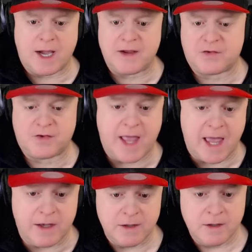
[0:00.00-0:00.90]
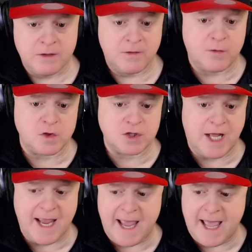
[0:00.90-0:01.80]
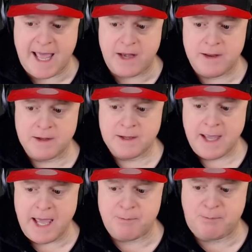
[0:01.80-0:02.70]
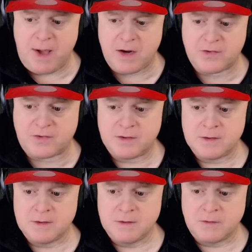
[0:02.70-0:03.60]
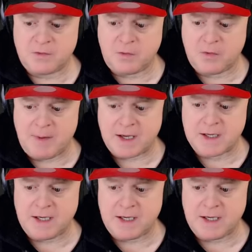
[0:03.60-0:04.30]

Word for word: you guys said. The version I had had bugs. There's supposed to be a